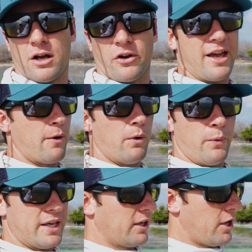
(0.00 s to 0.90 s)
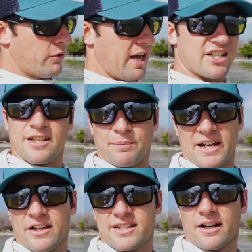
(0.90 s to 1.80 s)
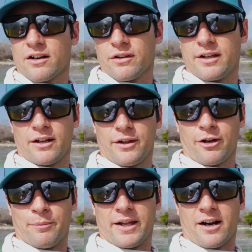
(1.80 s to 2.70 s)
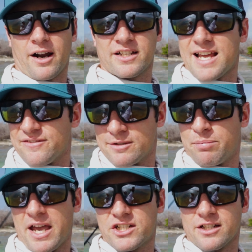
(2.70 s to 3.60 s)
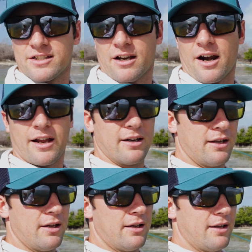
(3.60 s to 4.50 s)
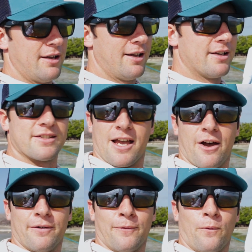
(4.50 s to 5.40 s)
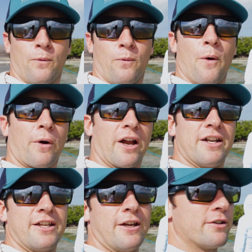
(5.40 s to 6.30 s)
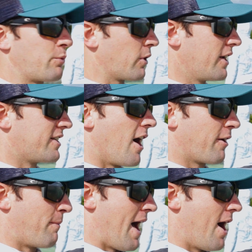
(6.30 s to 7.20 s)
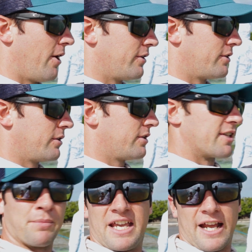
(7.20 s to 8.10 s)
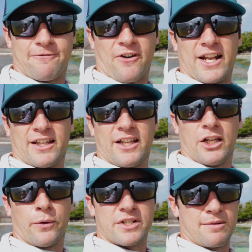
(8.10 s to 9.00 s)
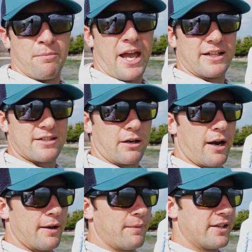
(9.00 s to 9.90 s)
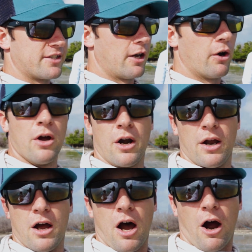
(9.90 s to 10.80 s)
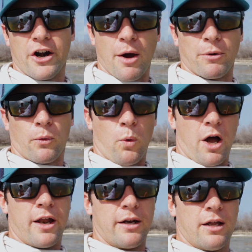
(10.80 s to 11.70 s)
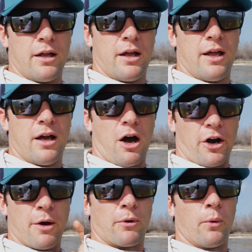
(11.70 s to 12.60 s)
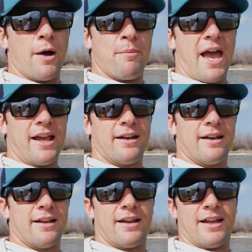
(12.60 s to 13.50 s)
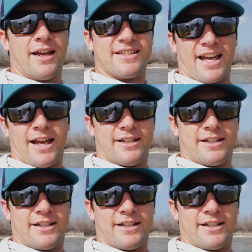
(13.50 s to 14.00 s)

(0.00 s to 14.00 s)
Okay, well, we can go catch something else here in a little bit, all right? Just have some patience, all right? So what we're gonna do is we're gonna talk about some kid-friendly lures and baits, all right? And so our number one bait is a